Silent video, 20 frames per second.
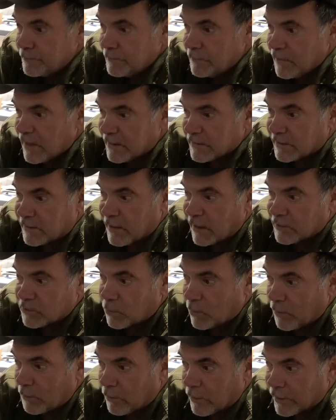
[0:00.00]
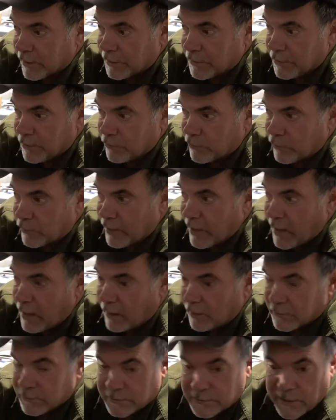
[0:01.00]
that's what we're going to do for
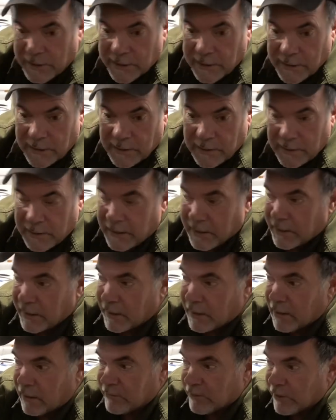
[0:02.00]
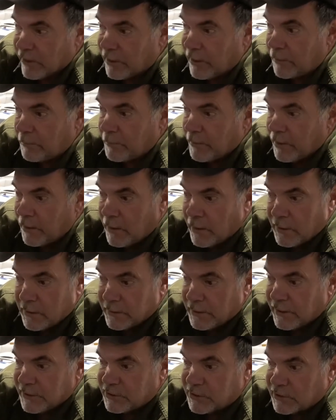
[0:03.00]
now, is get it covered up.
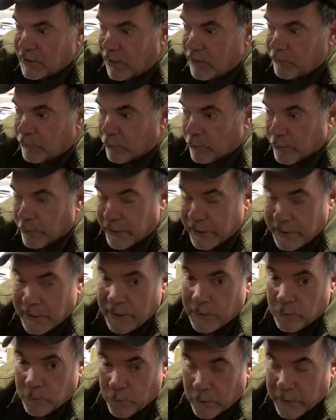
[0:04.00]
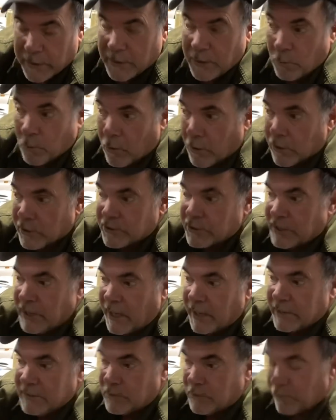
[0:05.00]
This stuff really works
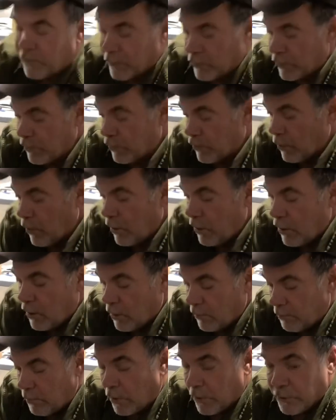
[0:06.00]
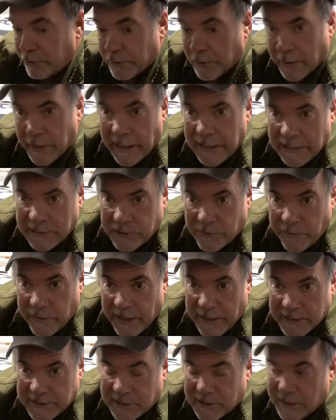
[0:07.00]
nice for both your
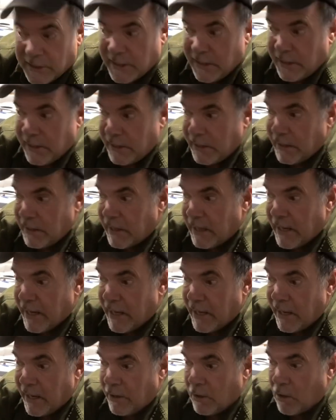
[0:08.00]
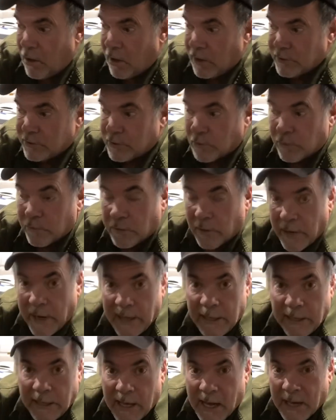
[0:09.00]
HVAC and also for
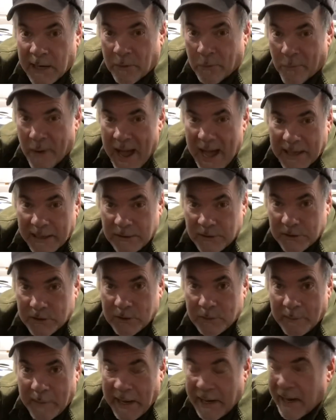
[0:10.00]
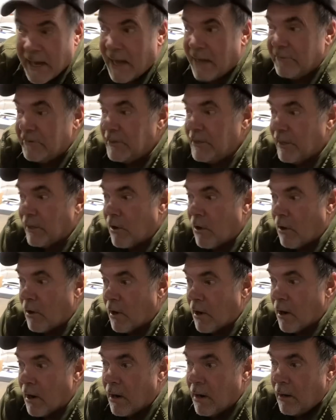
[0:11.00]
any kind of rattles you may have in the
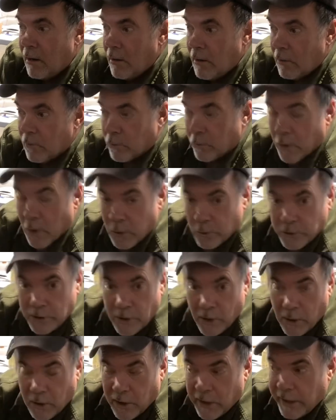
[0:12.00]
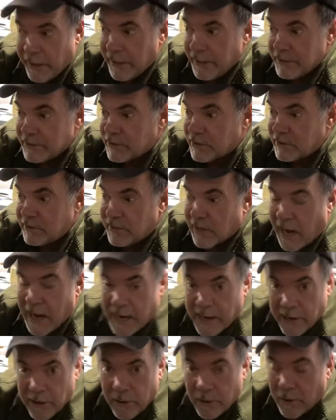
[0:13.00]
car, road noise,
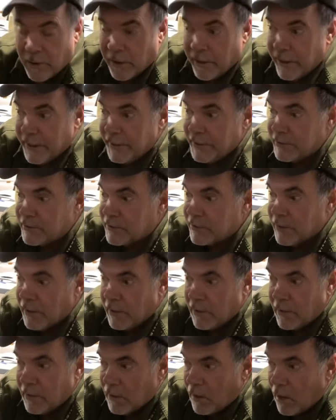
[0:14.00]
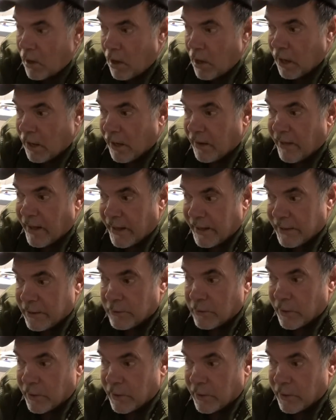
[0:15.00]
tire noise, all that. It